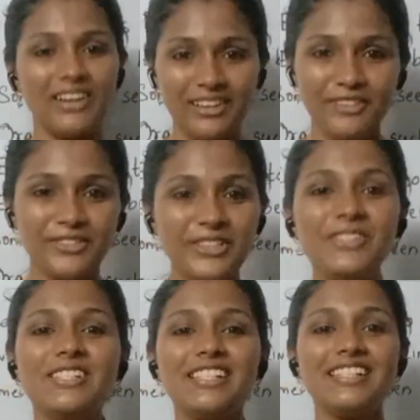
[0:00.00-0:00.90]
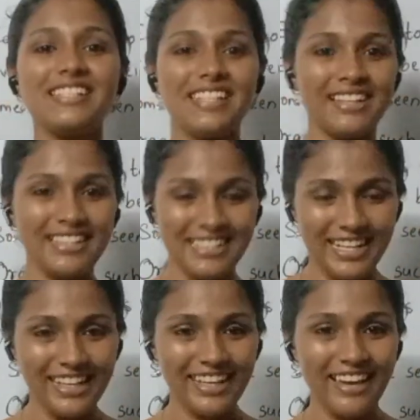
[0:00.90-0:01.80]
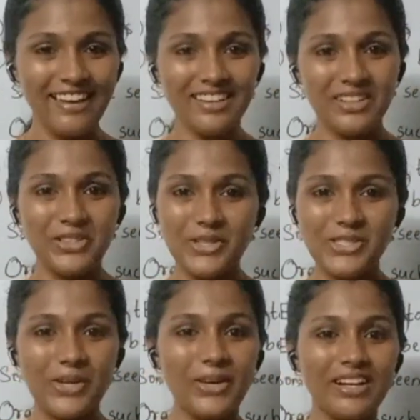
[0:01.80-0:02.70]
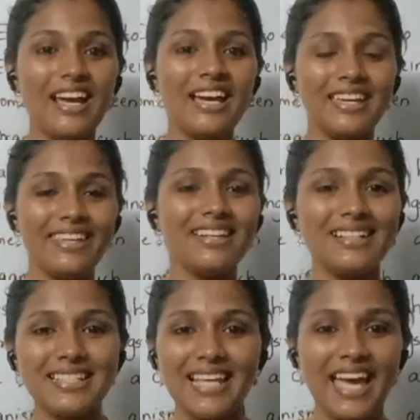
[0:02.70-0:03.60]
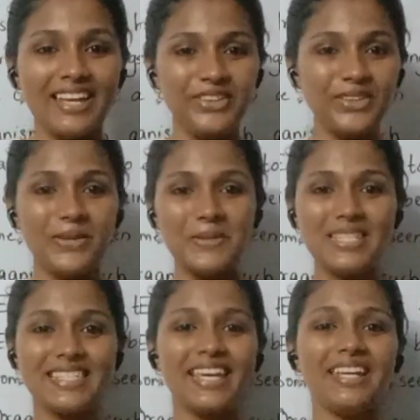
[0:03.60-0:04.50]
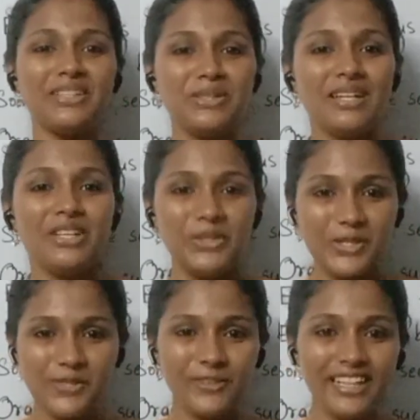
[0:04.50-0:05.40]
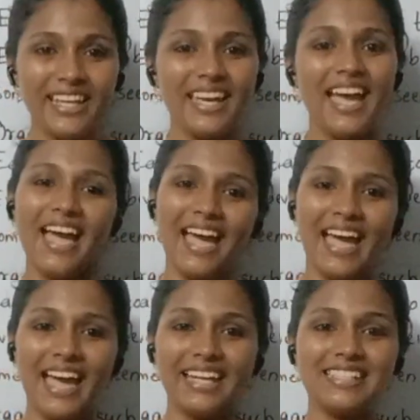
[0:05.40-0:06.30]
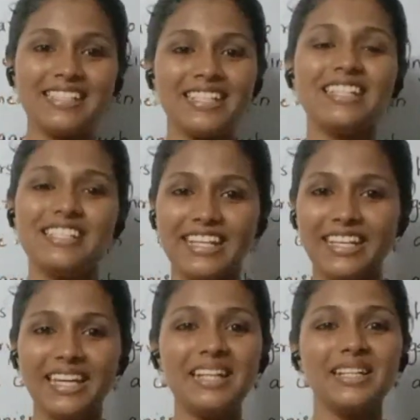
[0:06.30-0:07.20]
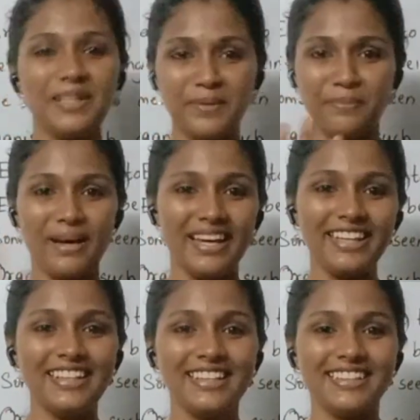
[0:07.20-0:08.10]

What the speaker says: All of you, take care. Use your ears and your skin usefully and take care. Bye.